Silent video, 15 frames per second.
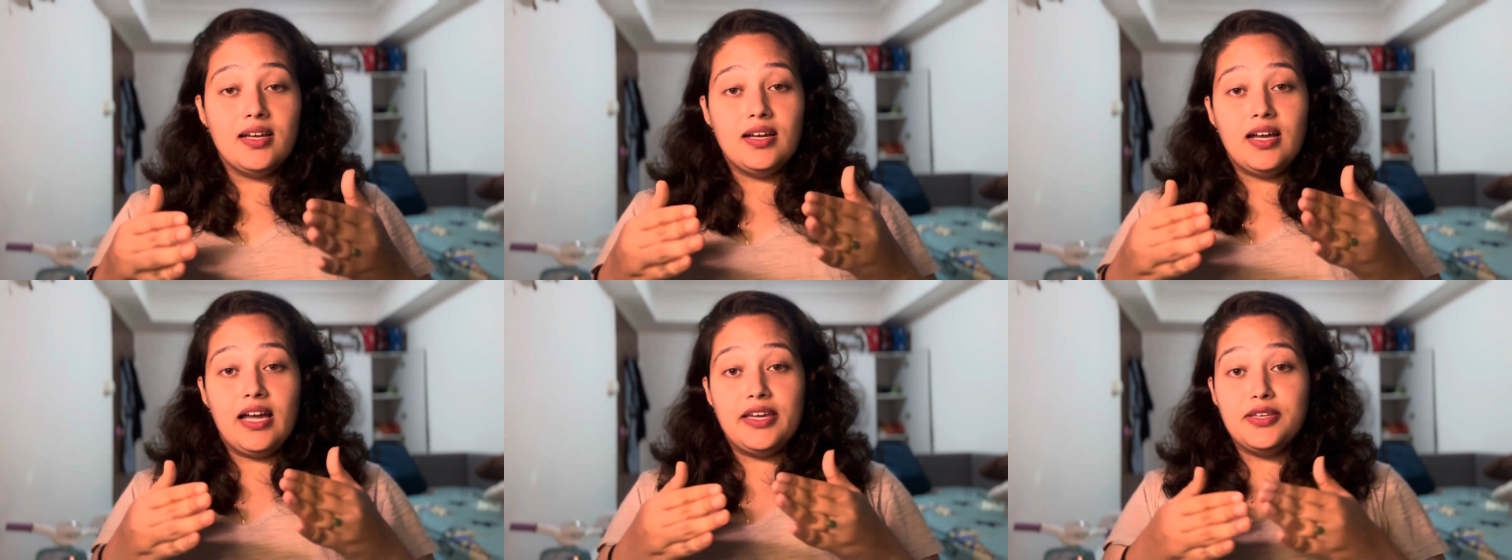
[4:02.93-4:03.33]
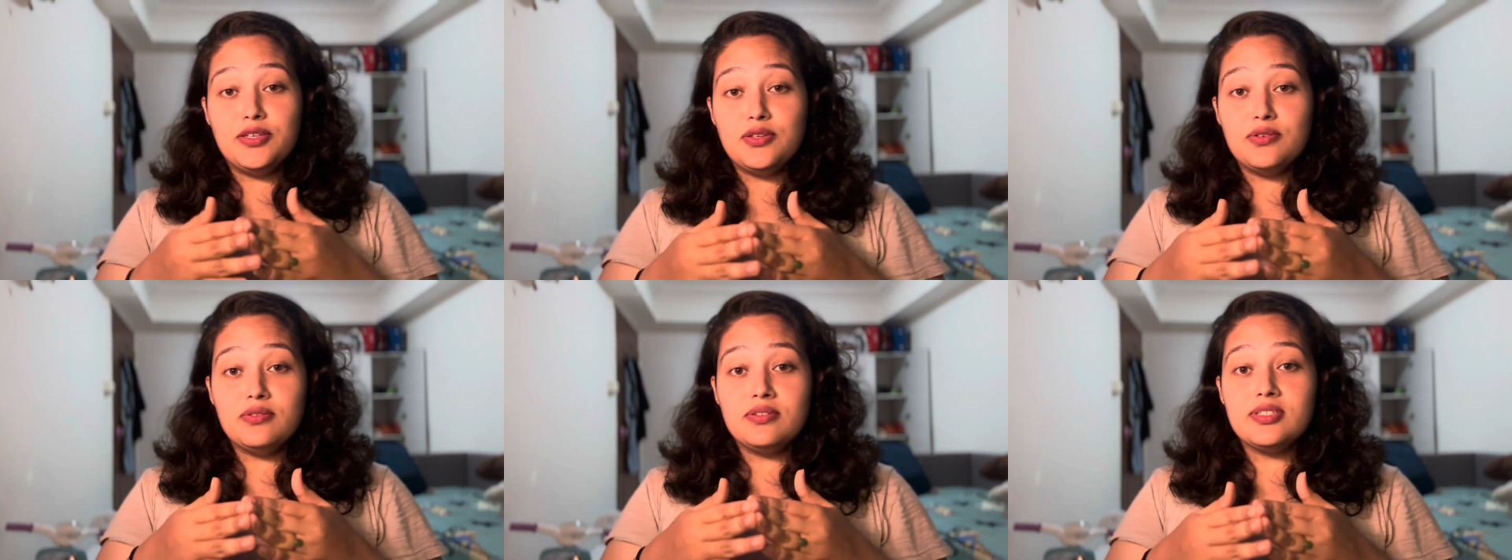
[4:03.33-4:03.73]
I
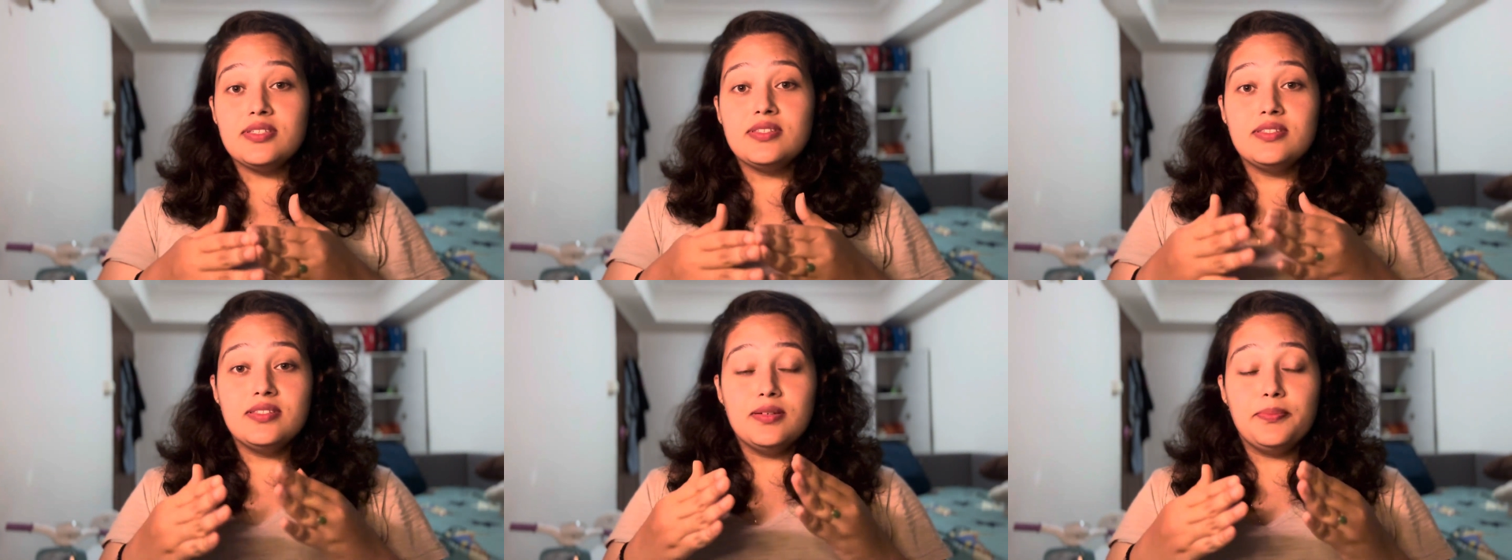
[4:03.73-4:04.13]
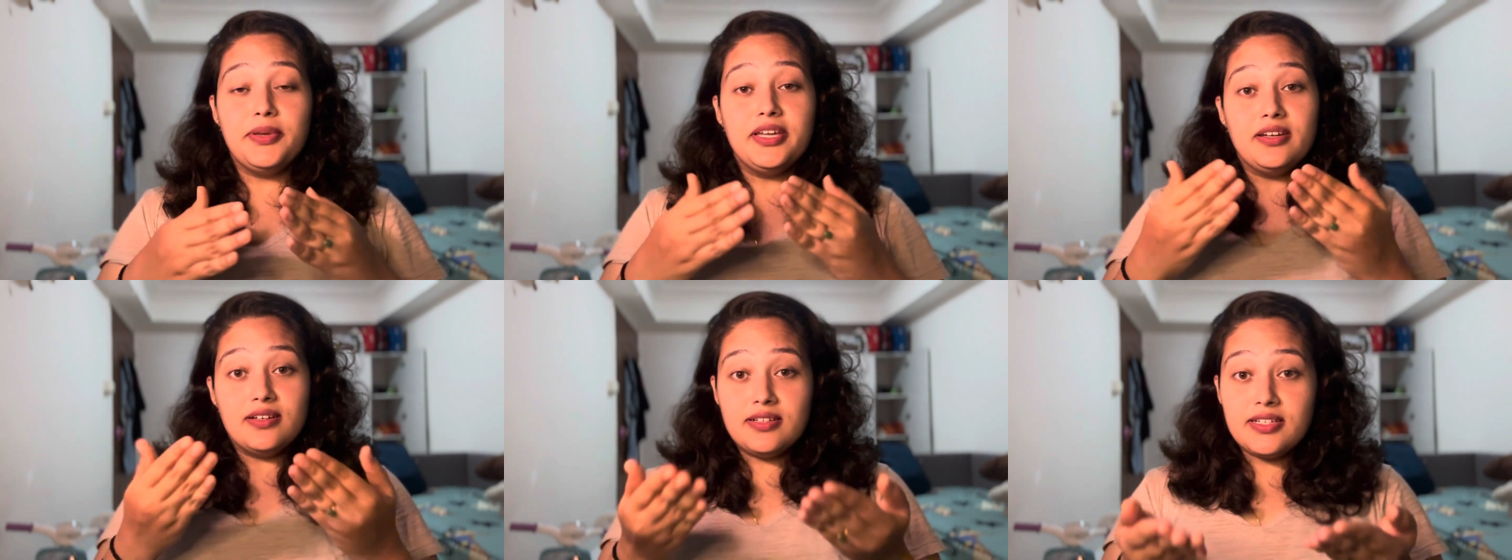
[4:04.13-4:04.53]
use the
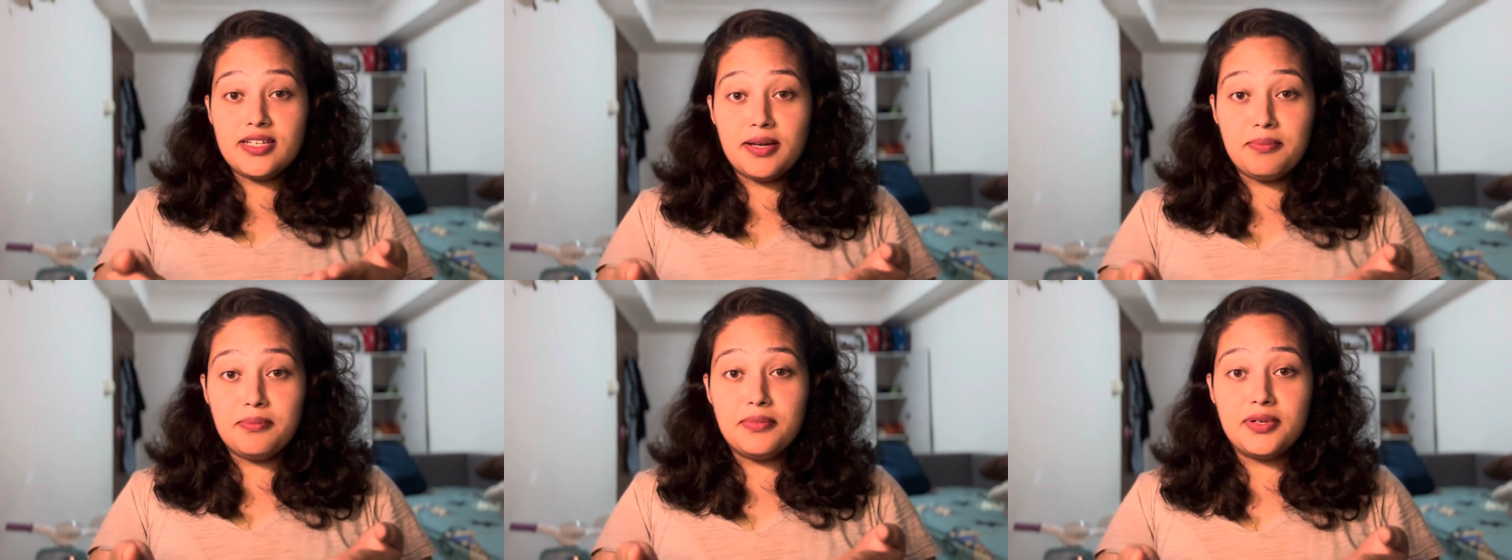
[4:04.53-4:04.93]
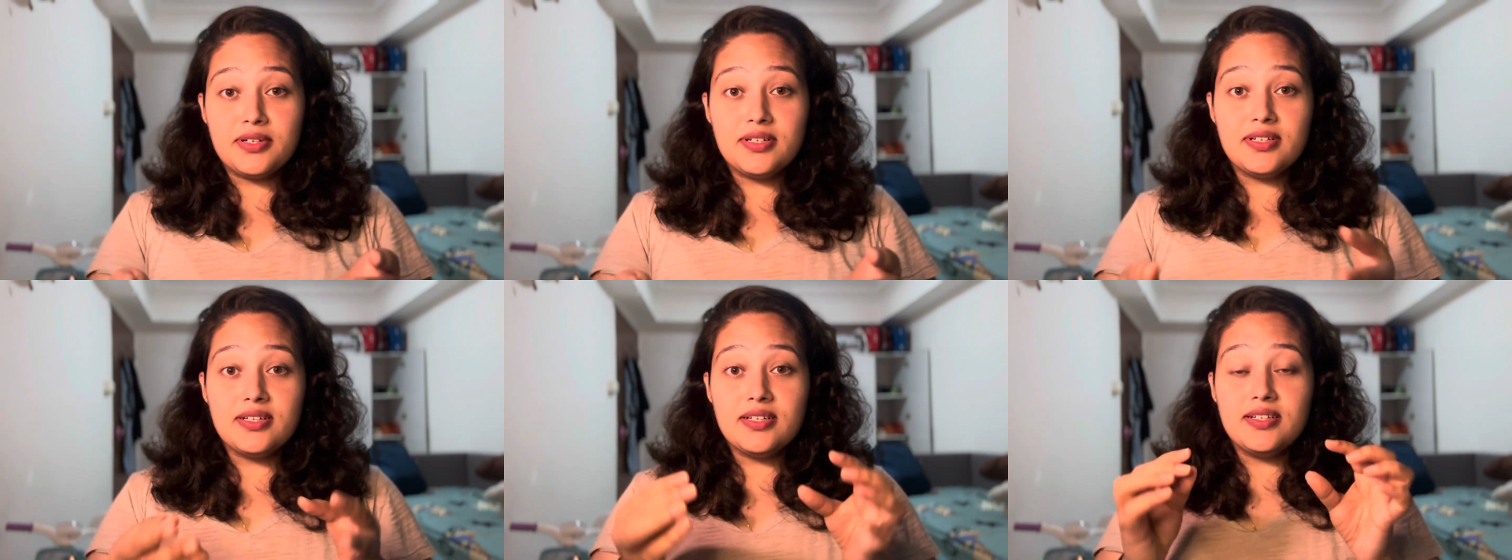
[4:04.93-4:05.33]
bigger
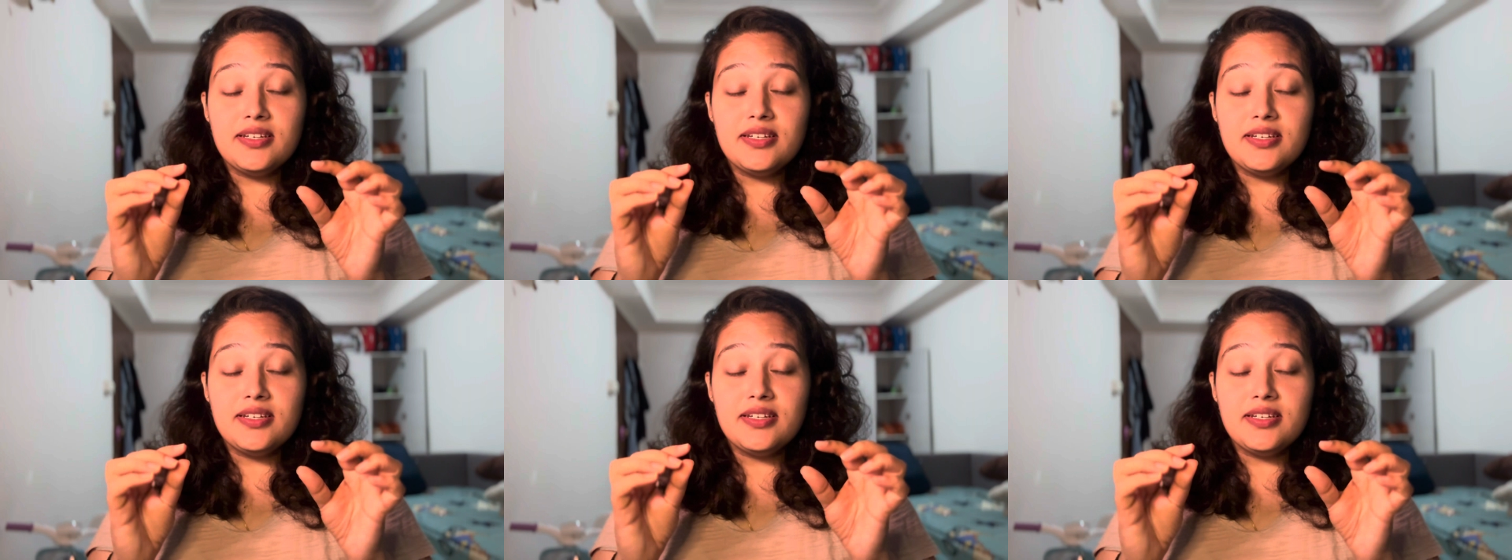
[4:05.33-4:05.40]
number